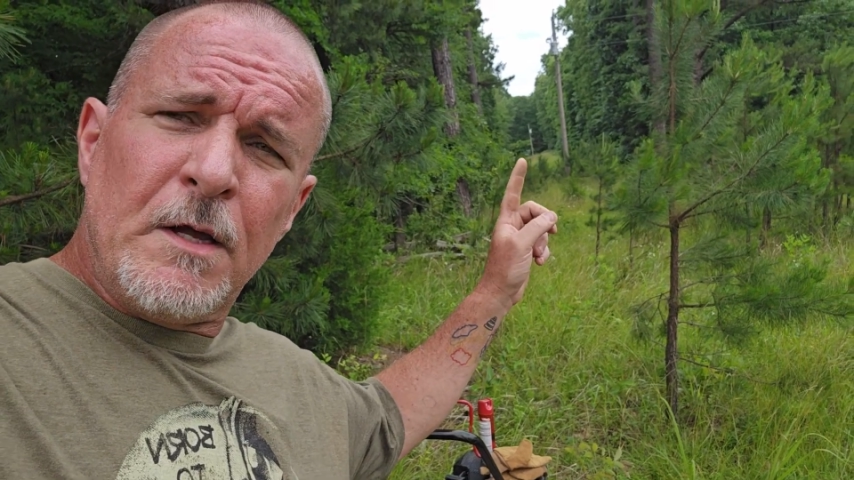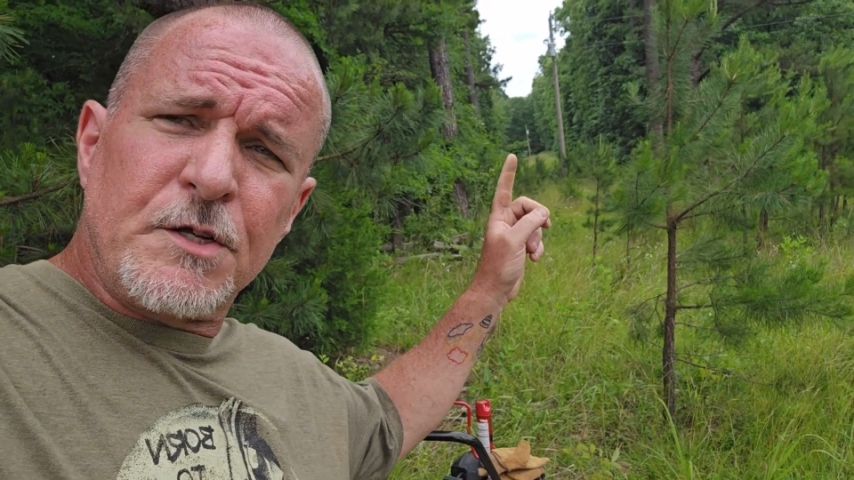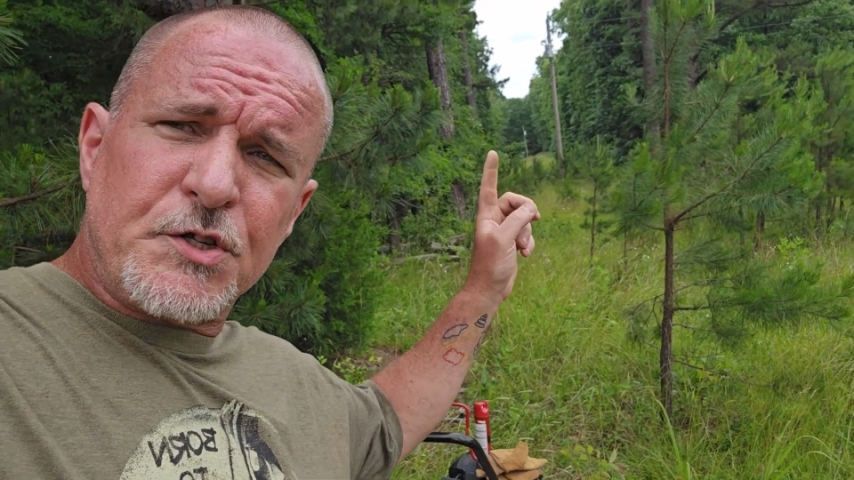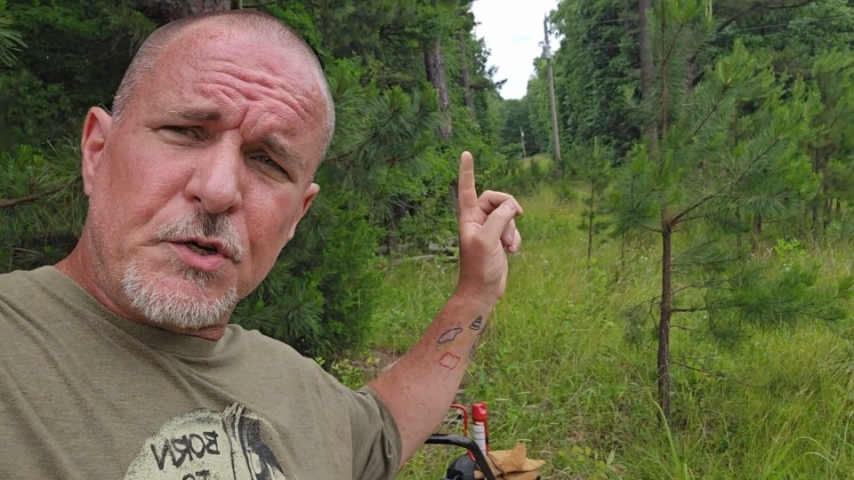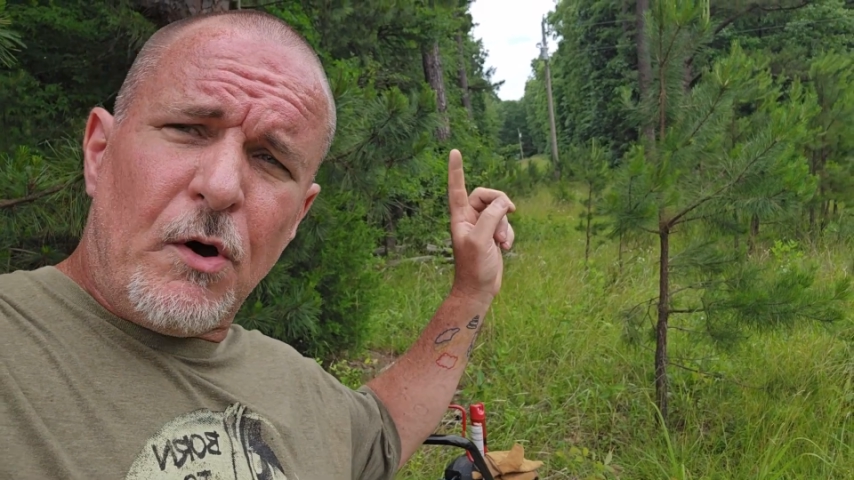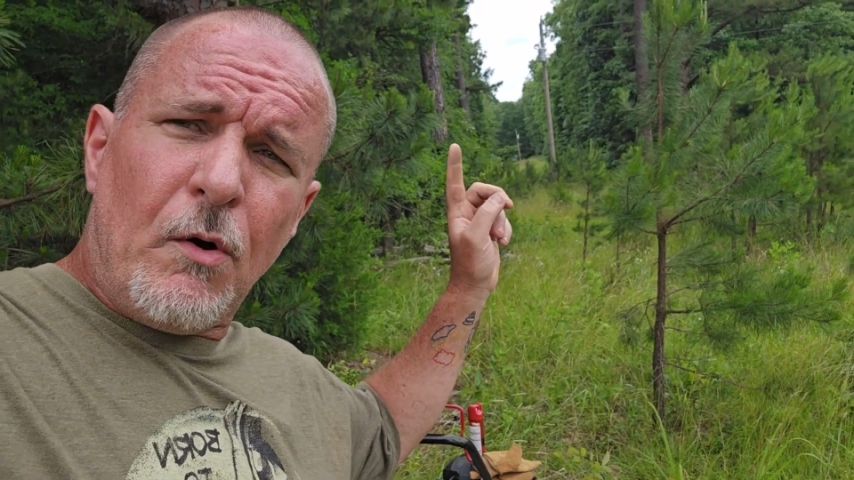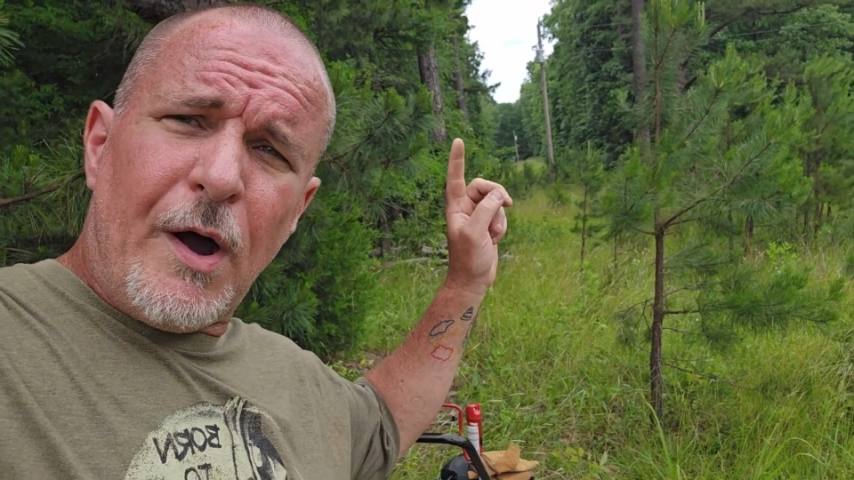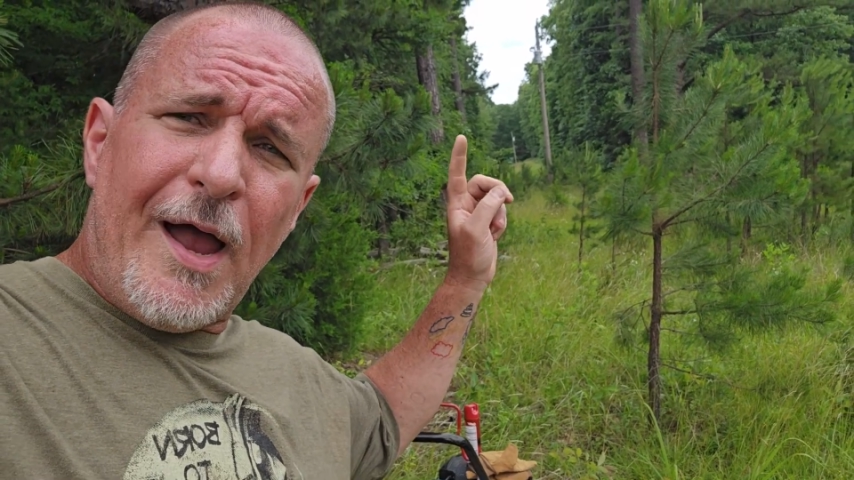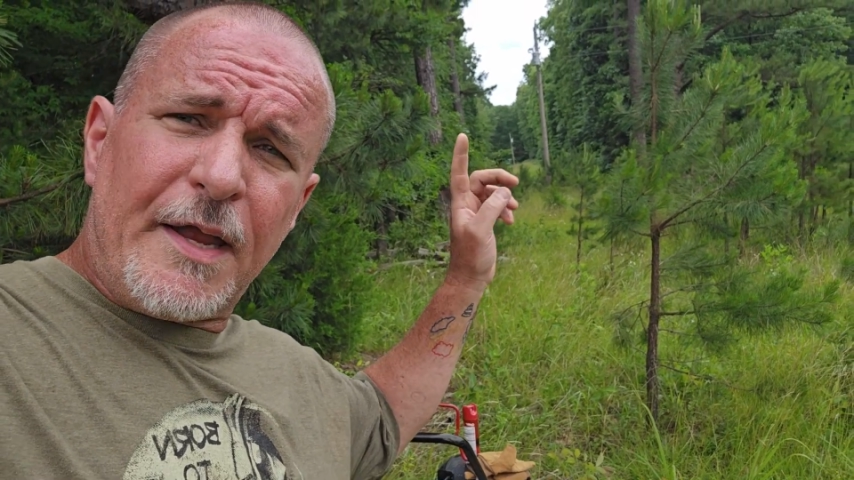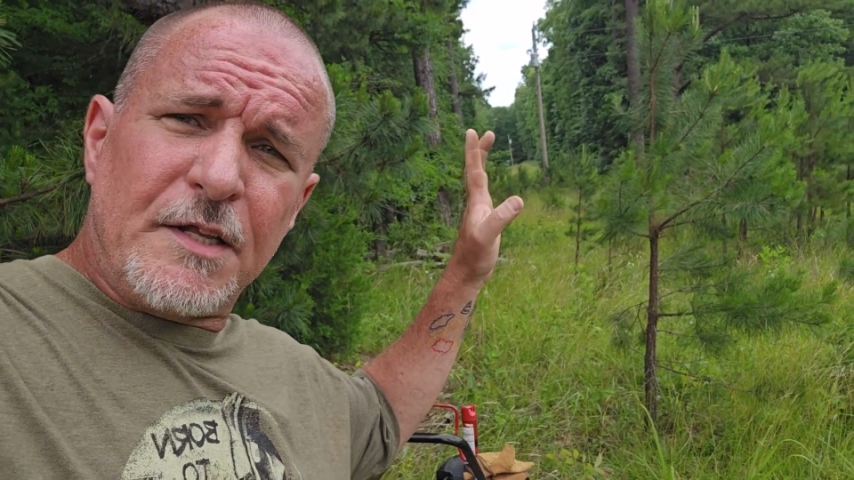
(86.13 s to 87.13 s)
so
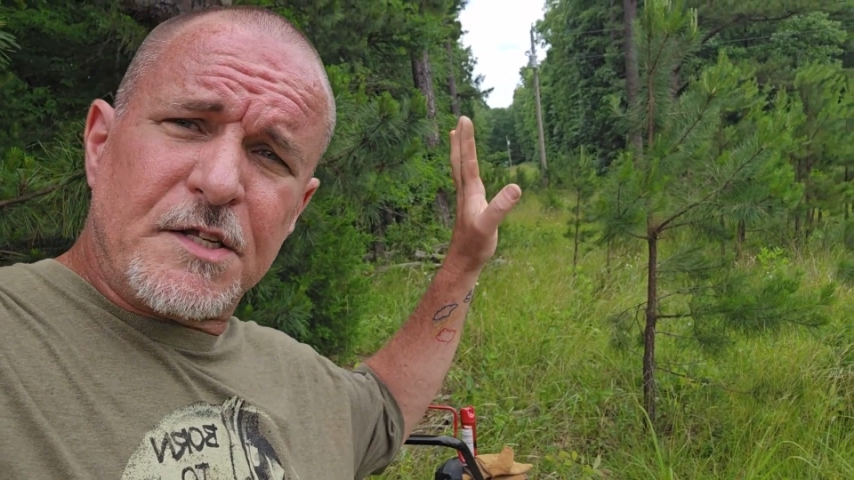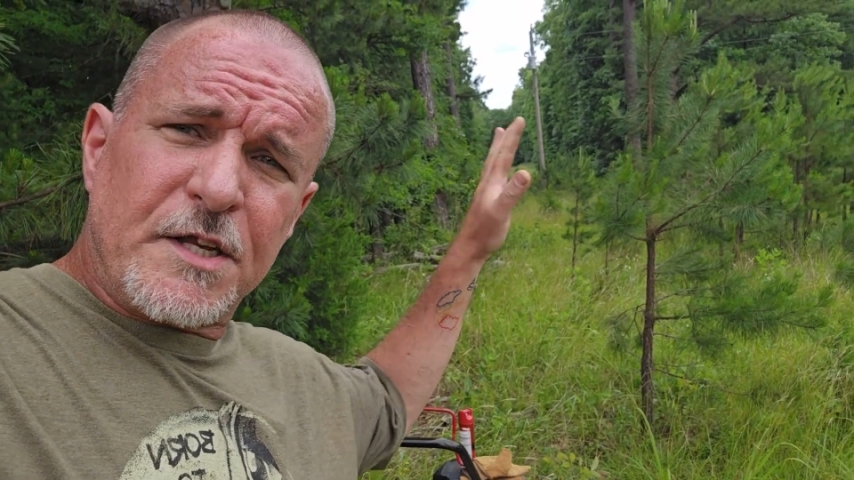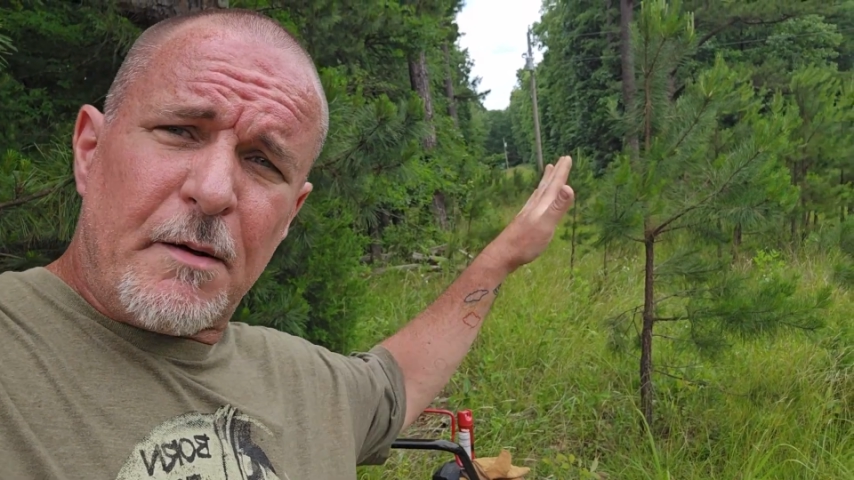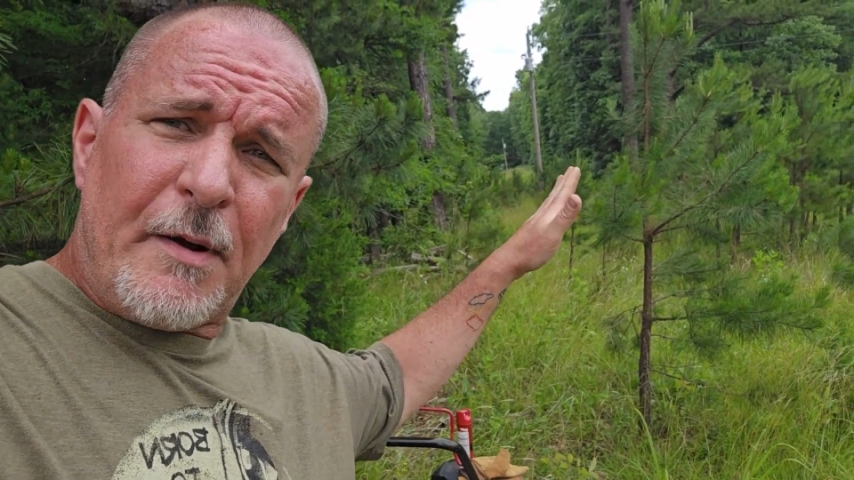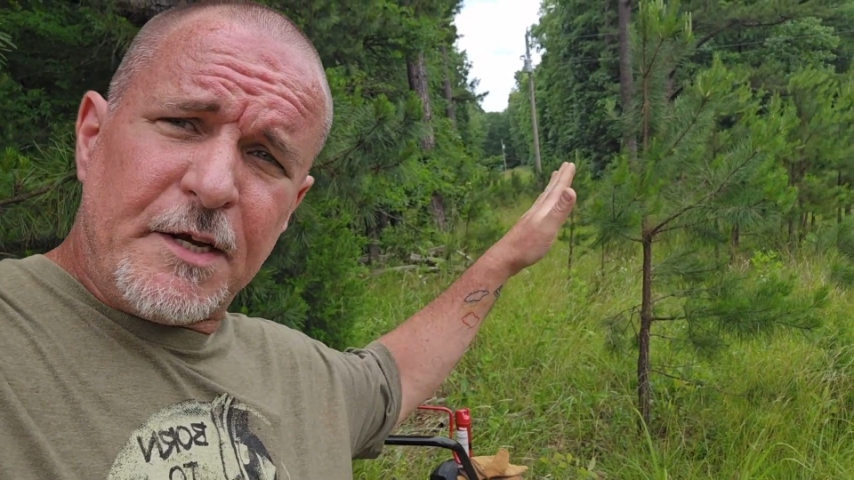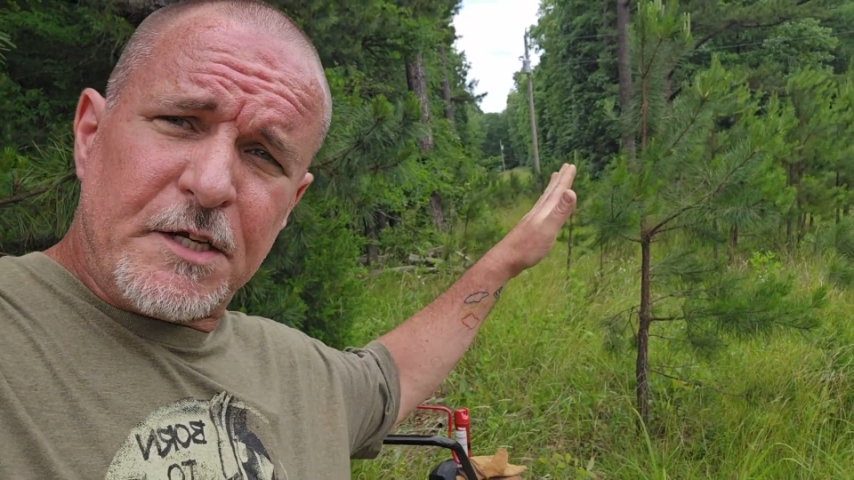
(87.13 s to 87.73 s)
I can set my